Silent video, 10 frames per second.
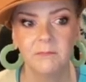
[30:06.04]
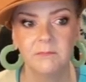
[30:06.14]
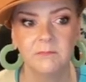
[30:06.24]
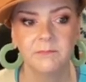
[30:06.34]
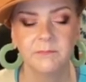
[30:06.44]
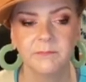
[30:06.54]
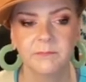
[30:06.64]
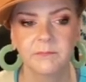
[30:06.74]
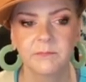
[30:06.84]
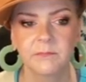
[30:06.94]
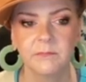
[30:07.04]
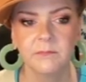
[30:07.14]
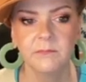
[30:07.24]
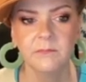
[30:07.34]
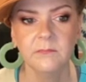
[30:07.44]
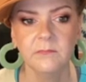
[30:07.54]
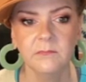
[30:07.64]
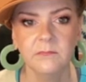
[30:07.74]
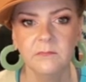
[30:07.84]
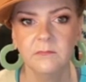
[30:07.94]

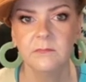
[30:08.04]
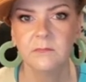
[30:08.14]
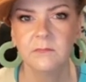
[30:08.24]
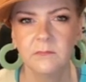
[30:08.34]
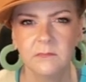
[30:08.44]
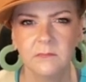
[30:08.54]
This person isn't speaking.